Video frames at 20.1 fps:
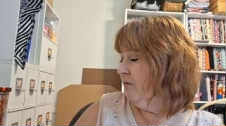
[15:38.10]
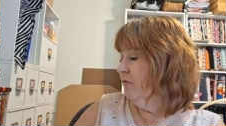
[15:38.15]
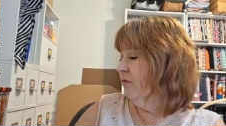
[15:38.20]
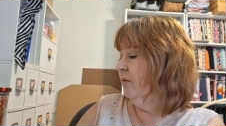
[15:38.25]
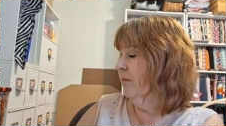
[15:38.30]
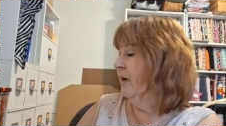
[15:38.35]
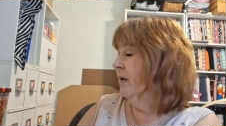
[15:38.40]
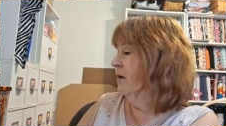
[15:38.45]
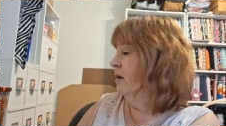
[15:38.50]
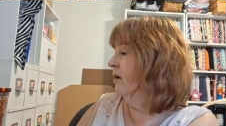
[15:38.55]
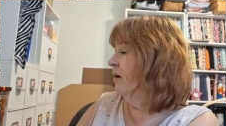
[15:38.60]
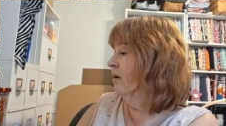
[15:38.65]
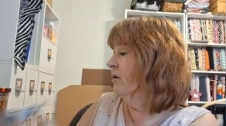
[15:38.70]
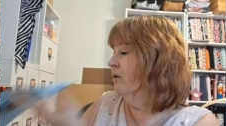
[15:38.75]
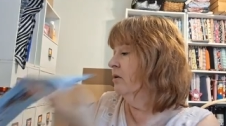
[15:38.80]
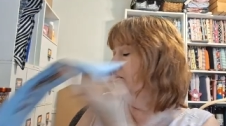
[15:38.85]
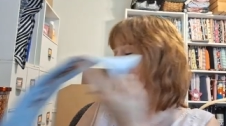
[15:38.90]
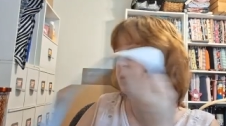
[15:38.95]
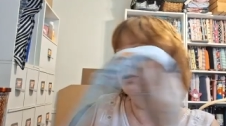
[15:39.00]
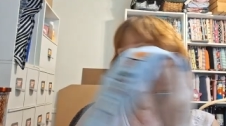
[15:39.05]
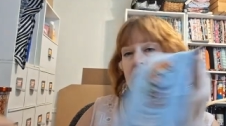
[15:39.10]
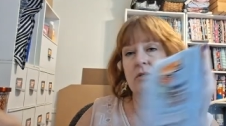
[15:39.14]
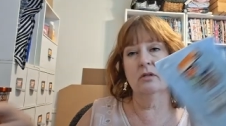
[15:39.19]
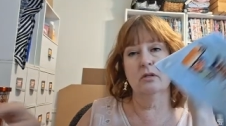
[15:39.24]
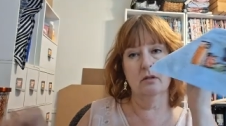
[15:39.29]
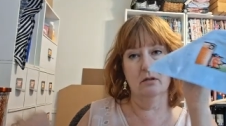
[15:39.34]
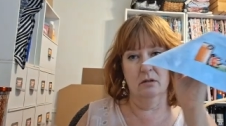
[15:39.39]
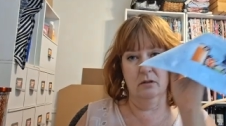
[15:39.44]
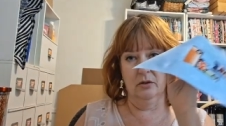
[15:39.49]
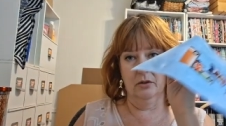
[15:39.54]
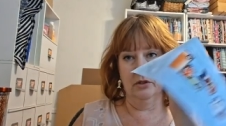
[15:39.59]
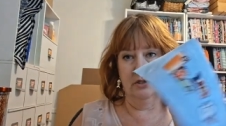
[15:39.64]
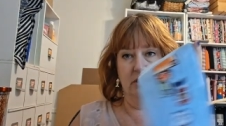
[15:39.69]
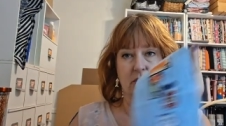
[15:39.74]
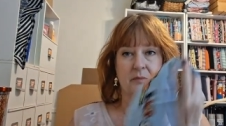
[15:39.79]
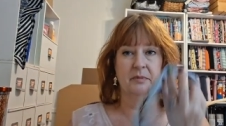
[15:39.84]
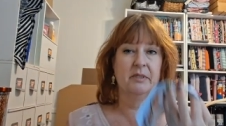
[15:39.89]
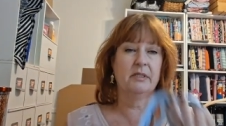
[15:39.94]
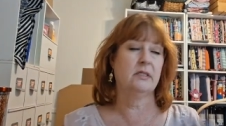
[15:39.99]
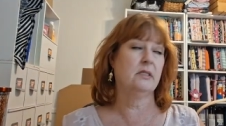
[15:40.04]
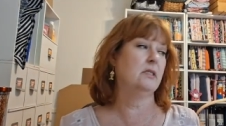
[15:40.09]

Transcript: For my daughter's Christmas